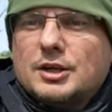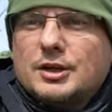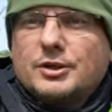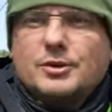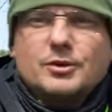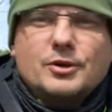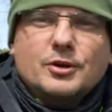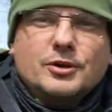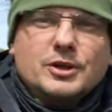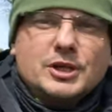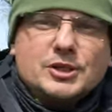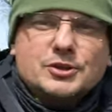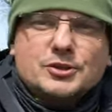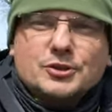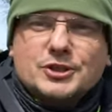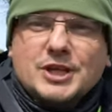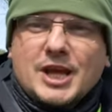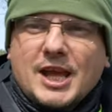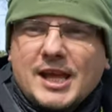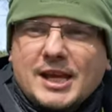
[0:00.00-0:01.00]
You don't need
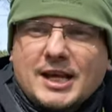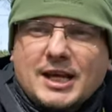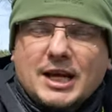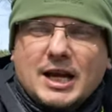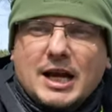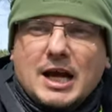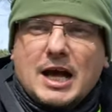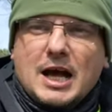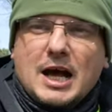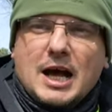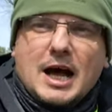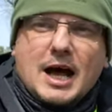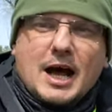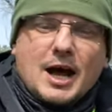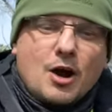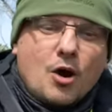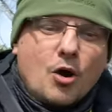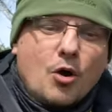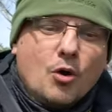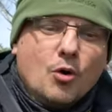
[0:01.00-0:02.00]
to take
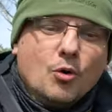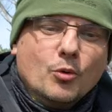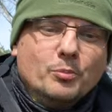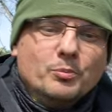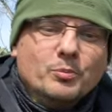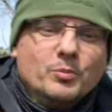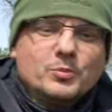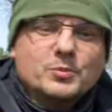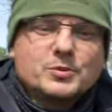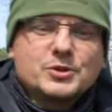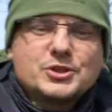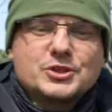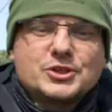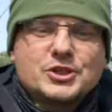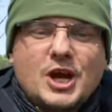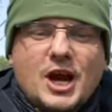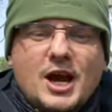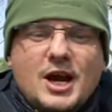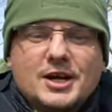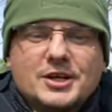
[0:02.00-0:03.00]
home
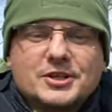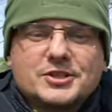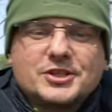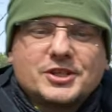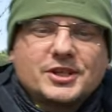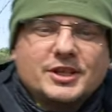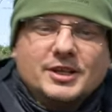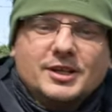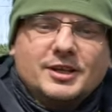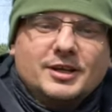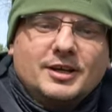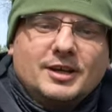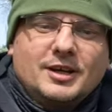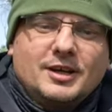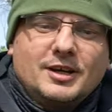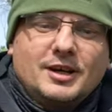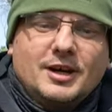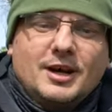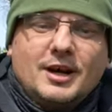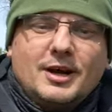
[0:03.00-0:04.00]
charging
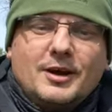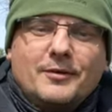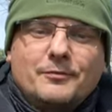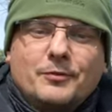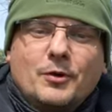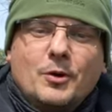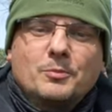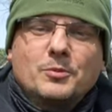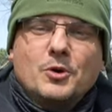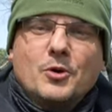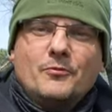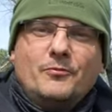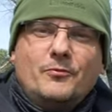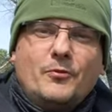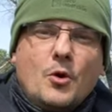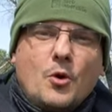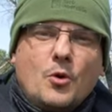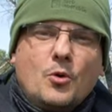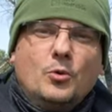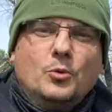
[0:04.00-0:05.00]
from your
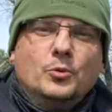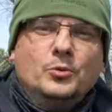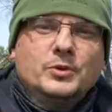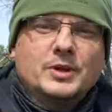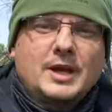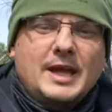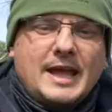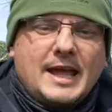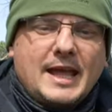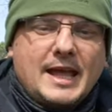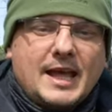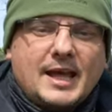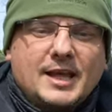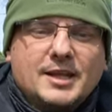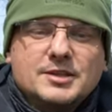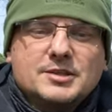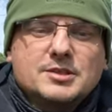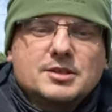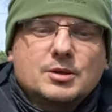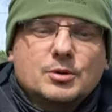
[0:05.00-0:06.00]
phone
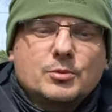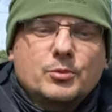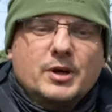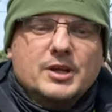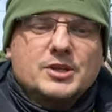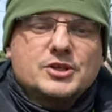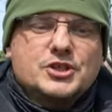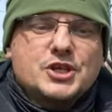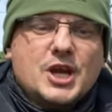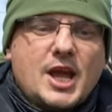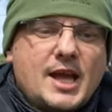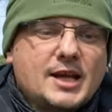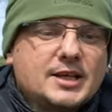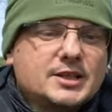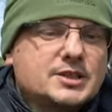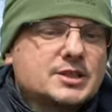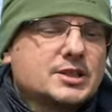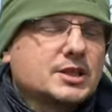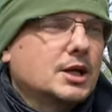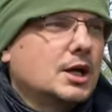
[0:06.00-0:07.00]
and
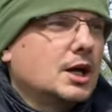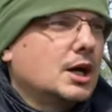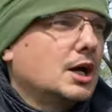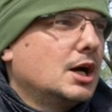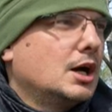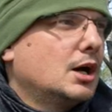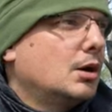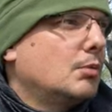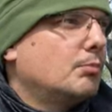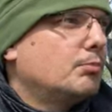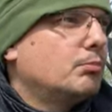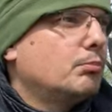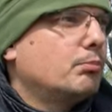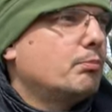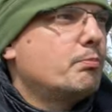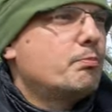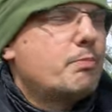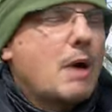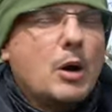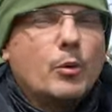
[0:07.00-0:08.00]
reject
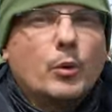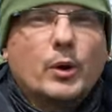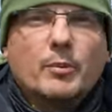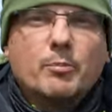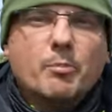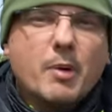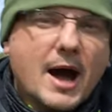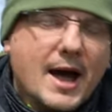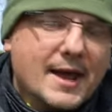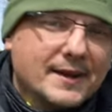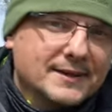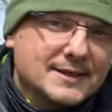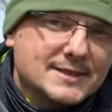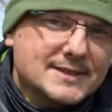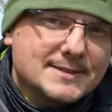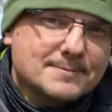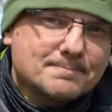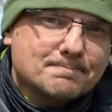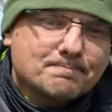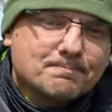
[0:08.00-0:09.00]
power
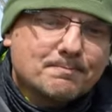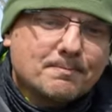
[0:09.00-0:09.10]
banks.